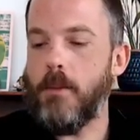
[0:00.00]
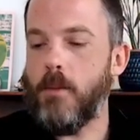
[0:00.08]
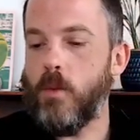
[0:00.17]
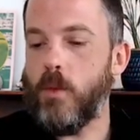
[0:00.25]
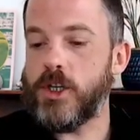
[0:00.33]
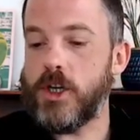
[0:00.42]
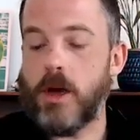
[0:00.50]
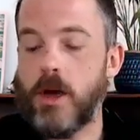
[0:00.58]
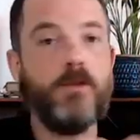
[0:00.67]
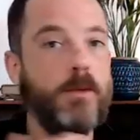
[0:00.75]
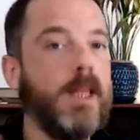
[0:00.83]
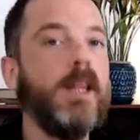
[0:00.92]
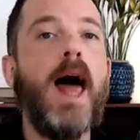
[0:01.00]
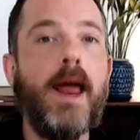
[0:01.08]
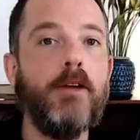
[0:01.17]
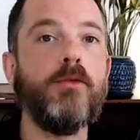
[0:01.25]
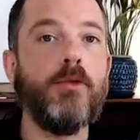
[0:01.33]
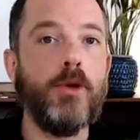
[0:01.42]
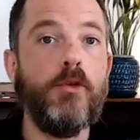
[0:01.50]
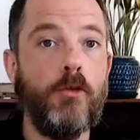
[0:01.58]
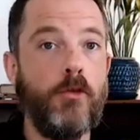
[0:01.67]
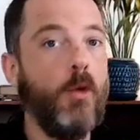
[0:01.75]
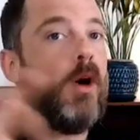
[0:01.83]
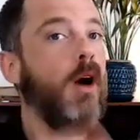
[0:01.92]
which comes from the Latin root
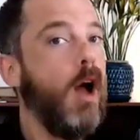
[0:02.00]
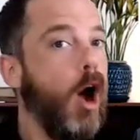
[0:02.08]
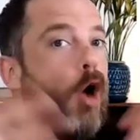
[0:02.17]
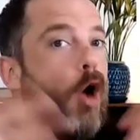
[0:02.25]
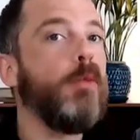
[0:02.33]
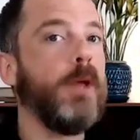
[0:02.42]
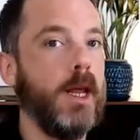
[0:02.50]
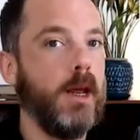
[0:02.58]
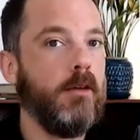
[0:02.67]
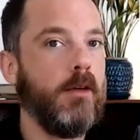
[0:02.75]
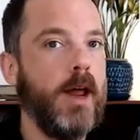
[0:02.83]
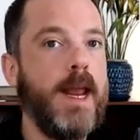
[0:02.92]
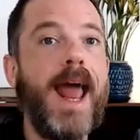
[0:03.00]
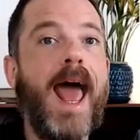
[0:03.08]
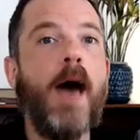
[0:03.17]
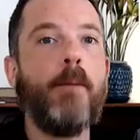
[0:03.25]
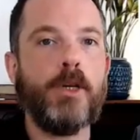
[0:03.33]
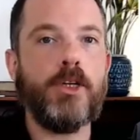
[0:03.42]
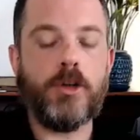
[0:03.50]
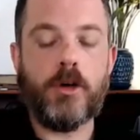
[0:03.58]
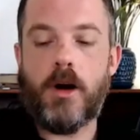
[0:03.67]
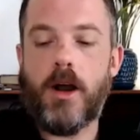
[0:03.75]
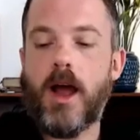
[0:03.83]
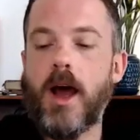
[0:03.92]
for opening, right?
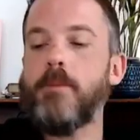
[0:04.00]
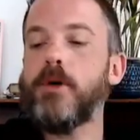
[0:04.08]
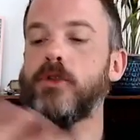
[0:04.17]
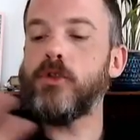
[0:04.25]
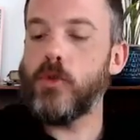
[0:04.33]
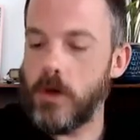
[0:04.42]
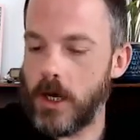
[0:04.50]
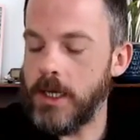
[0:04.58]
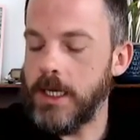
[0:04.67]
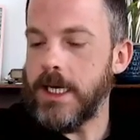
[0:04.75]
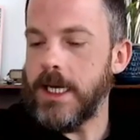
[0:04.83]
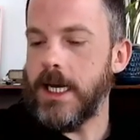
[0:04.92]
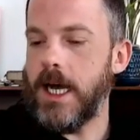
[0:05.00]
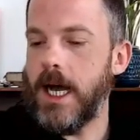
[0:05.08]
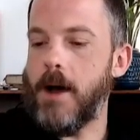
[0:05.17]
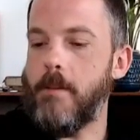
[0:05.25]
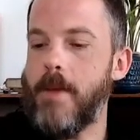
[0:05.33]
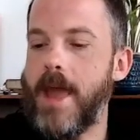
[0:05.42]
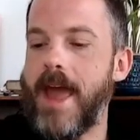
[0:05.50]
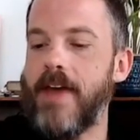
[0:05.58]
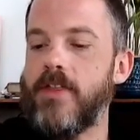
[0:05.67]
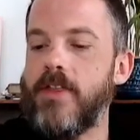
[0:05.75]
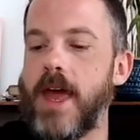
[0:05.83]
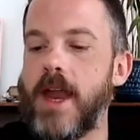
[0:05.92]
Aperture, apertura.
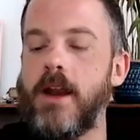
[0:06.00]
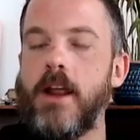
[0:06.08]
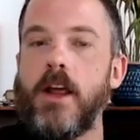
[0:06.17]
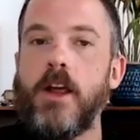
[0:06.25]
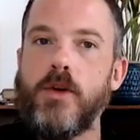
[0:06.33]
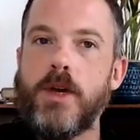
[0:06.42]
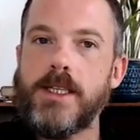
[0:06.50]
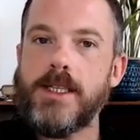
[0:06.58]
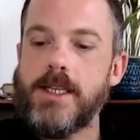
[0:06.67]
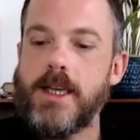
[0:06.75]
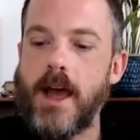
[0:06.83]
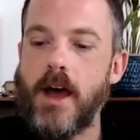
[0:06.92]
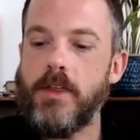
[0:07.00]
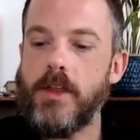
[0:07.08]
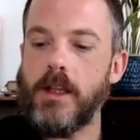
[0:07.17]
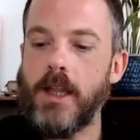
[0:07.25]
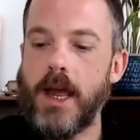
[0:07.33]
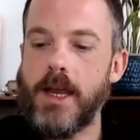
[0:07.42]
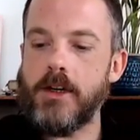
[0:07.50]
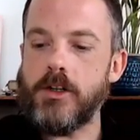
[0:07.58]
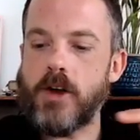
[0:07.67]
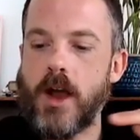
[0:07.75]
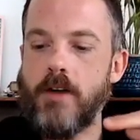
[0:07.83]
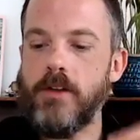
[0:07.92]
And then you can see how the light
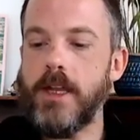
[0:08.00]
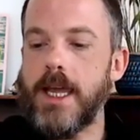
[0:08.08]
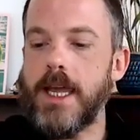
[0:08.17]
traveling